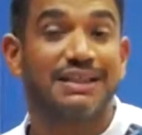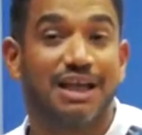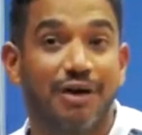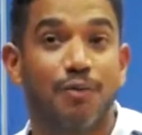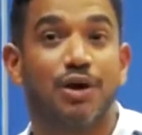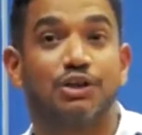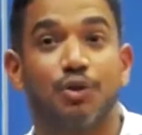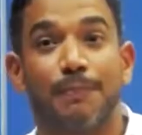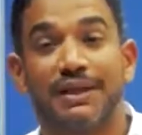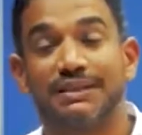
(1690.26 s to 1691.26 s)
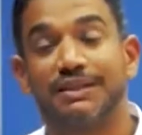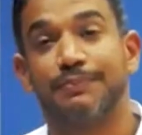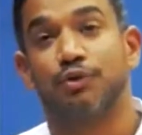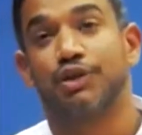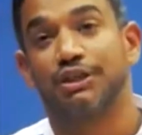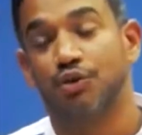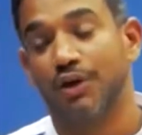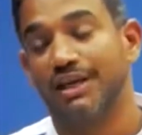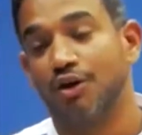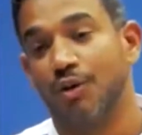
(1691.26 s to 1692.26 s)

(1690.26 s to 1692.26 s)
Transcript: How much of this product